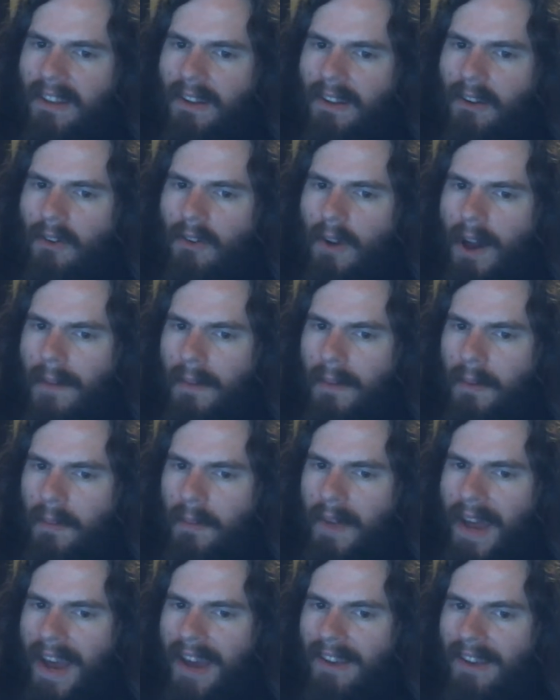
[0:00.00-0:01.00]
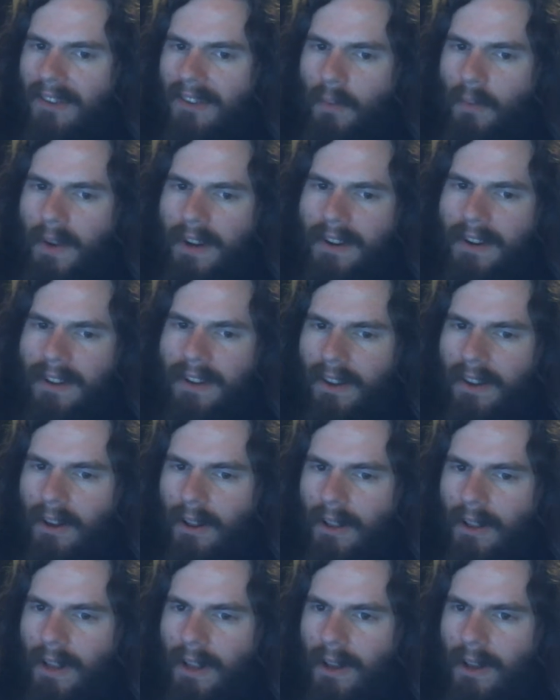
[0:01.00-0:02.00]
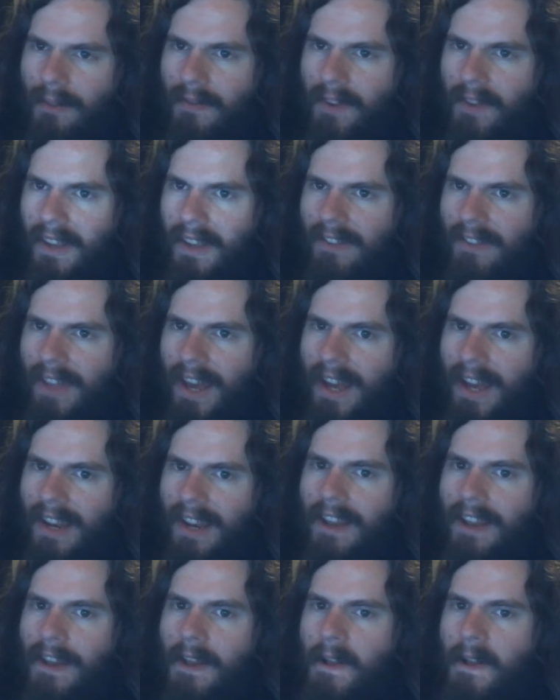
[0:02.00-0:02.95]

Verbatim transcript: the crop and pad is weird. I'll uh, I'll fix that.